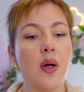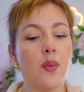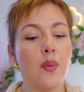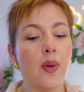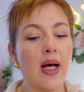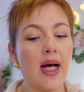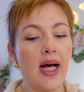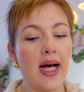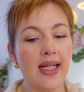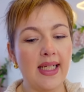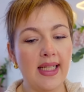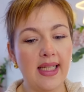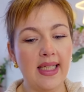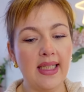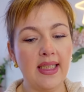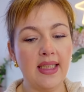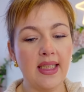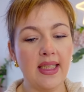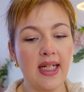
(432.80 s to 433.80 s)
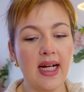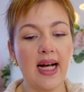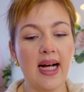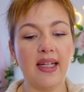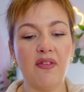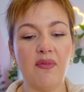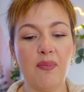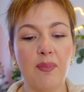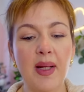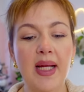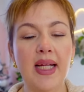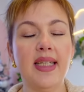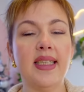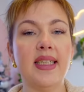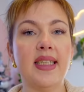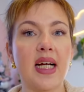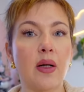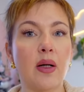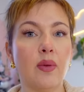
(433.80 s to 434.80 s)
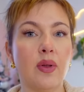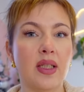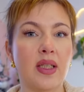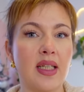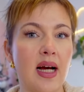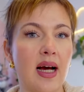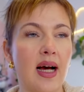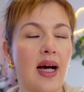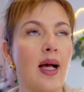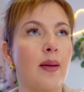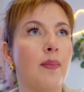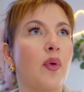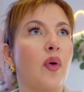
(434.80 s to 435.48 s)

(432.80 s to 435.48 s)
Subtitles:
where I need to kind of pin down a time,